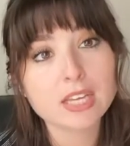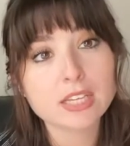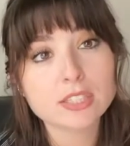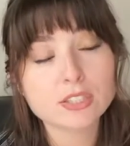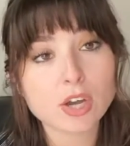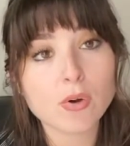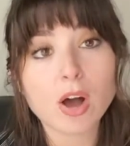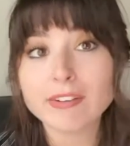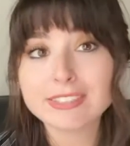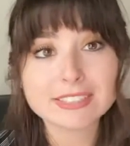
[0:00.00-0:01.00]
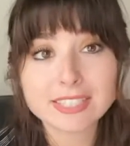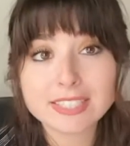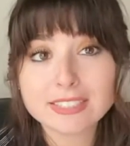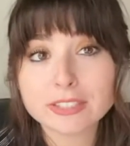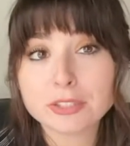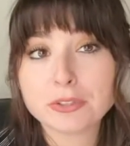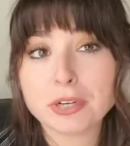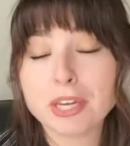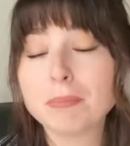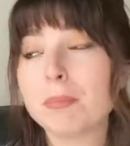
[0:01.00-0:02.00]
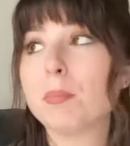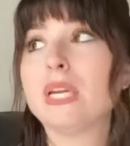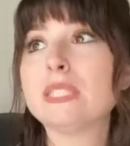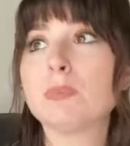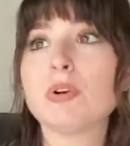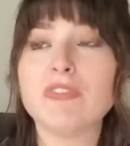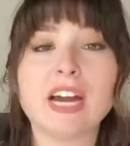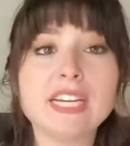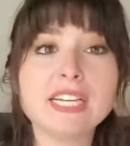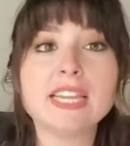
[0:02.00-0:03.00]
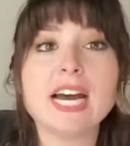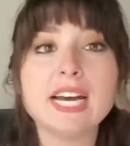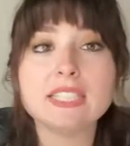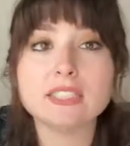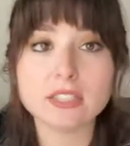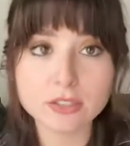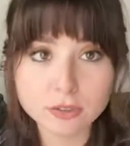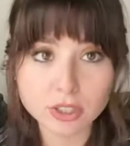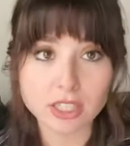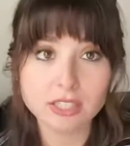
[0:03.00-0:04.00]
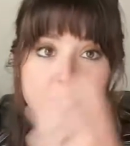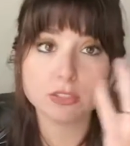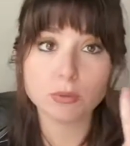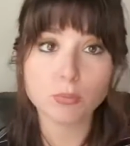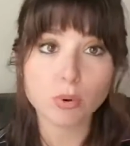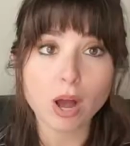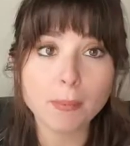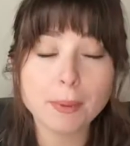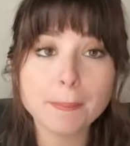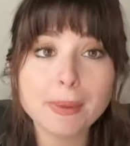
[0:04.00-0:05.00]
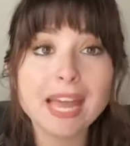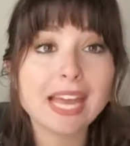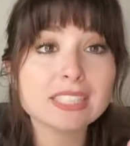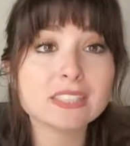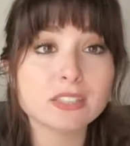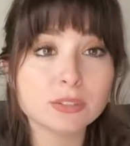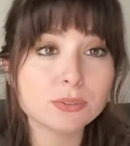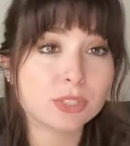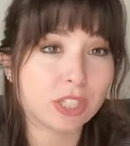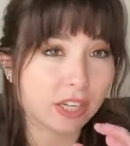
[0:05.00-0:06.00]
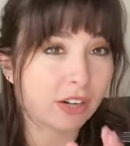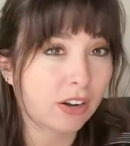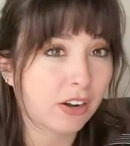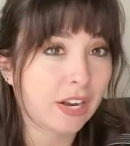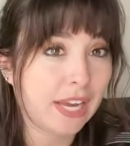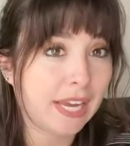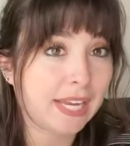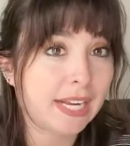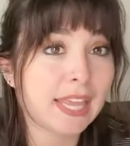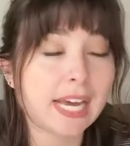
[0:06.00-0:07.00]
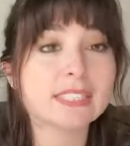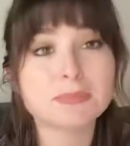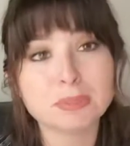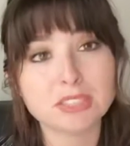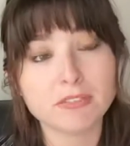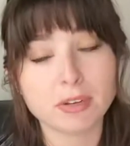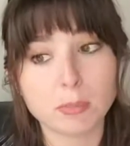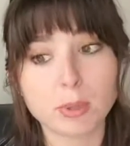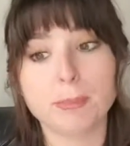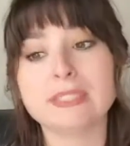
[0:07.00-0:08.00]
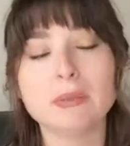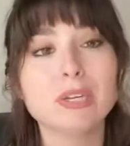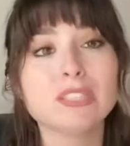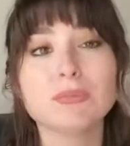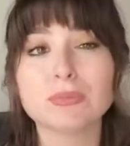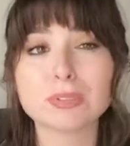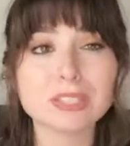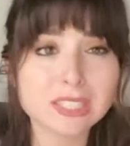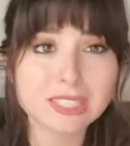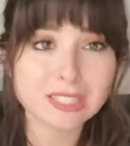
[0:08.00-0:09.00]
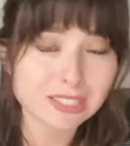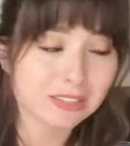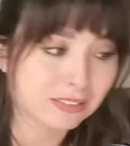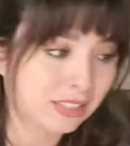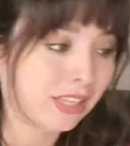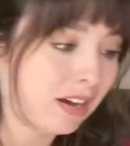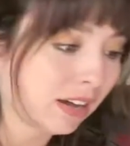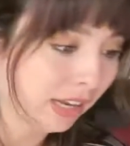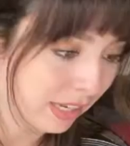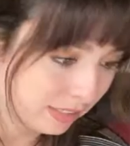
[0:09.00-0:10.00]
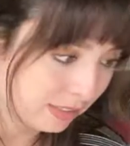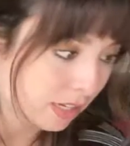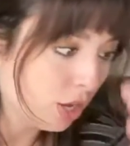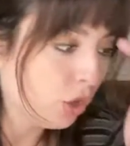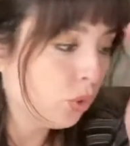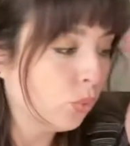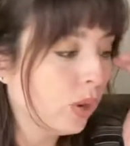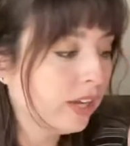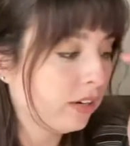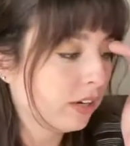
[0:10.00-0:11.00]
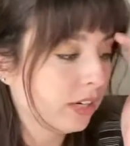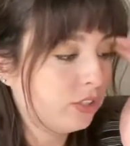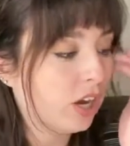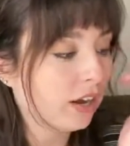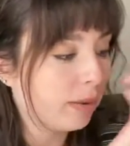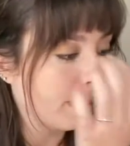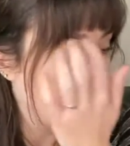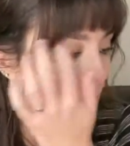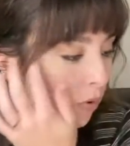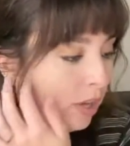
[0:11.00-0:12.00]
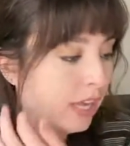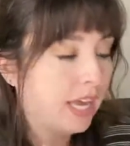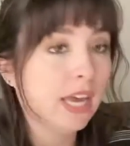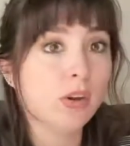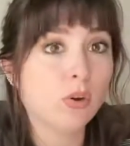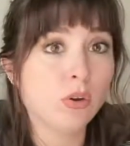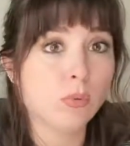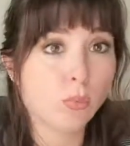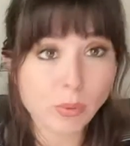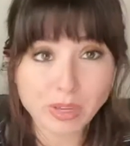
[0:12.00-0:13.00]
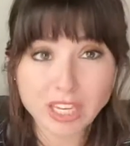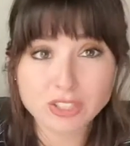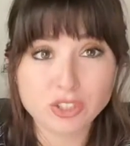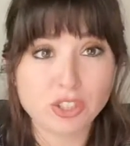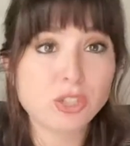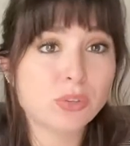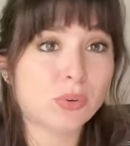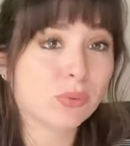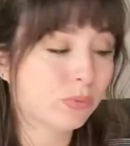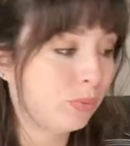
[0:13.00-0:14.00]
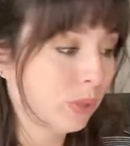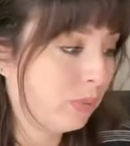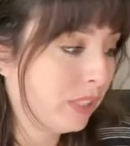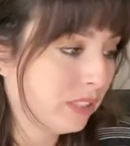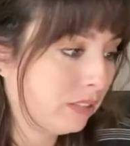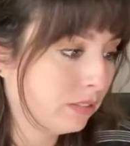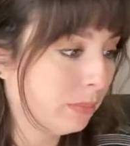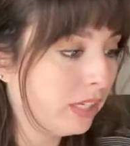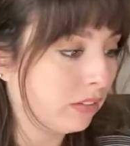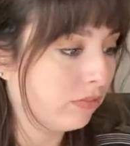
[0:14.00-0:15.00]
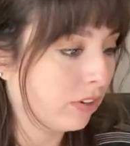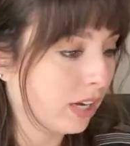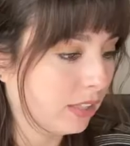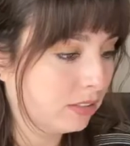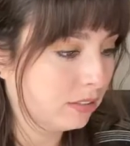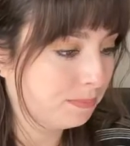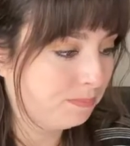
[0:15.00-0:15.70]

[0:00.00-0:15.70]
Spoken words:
So obviously it's extreme, but it's providing that solution. Problem and solution are in that specific purpose. It makes it really clear to the audience what you're going to talk about and what we can do. What does this mean for us?